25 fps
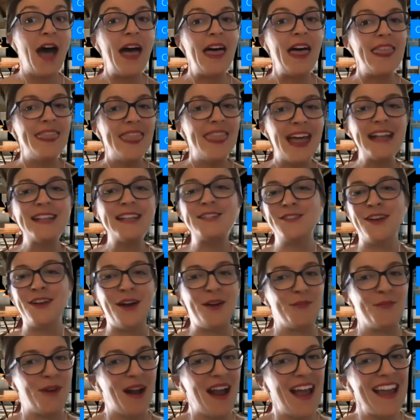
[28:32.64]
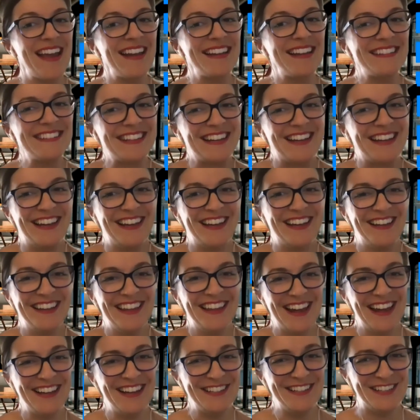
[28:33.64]
that's not right.
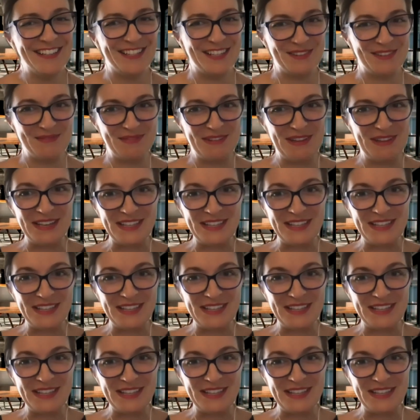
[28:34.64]
That doesn't make